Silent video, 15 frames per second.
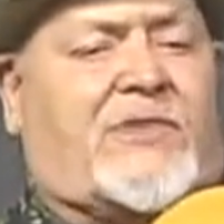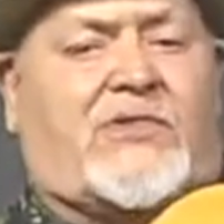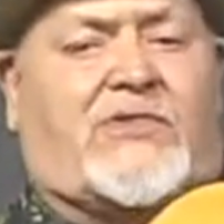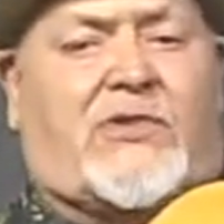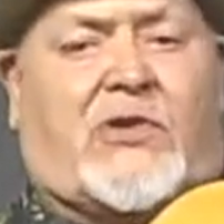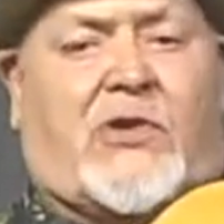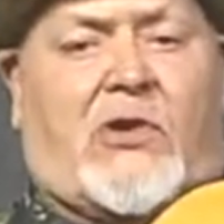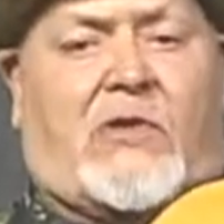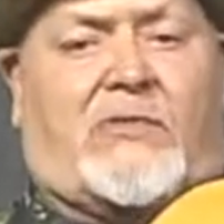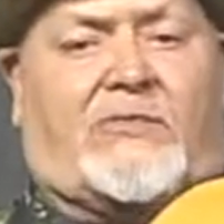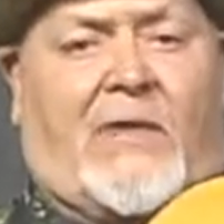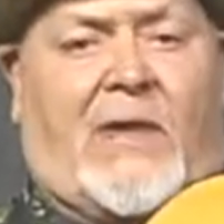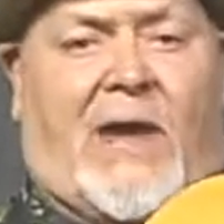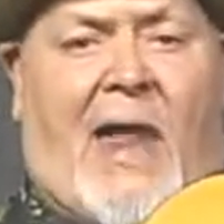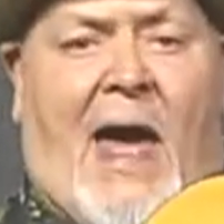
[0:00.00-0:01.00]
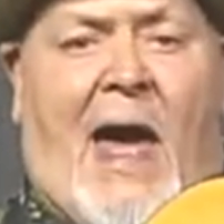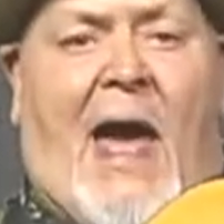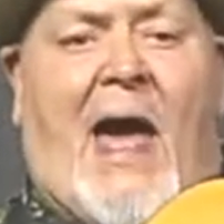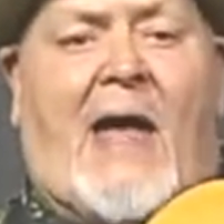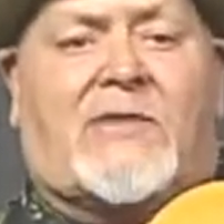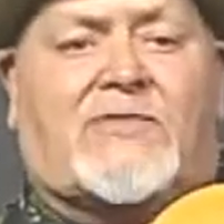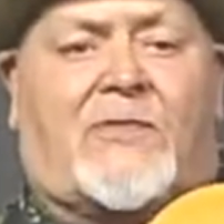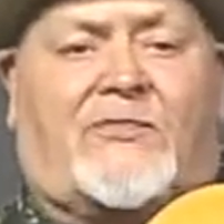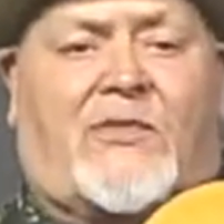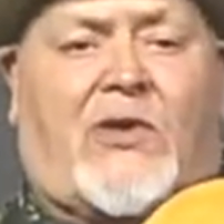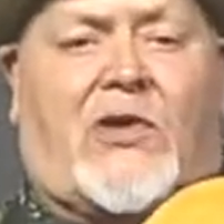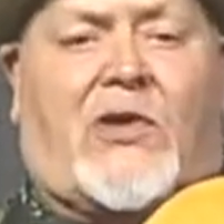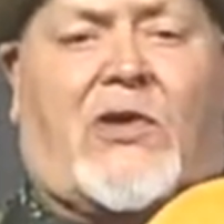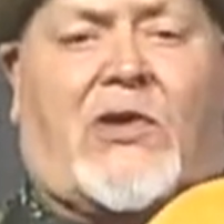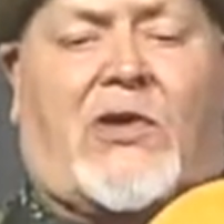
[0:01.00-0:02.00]
it's a good
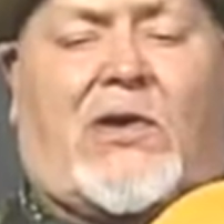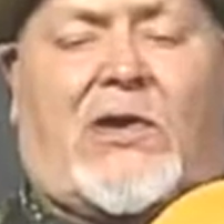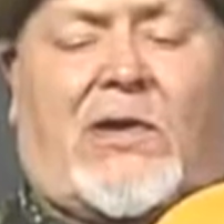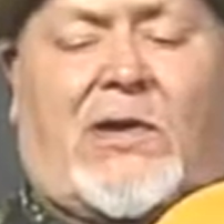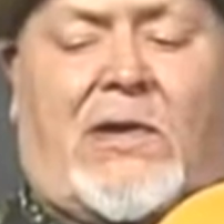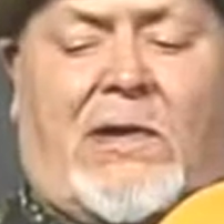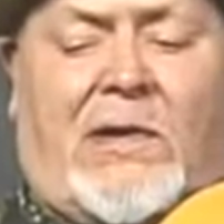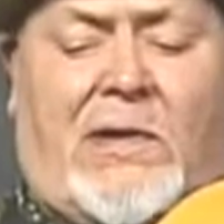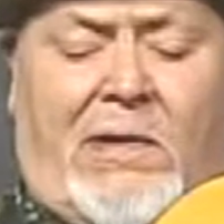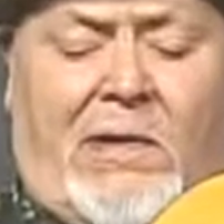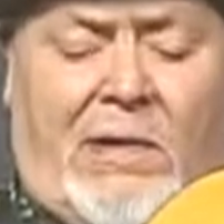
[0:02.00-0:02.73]
philosophy.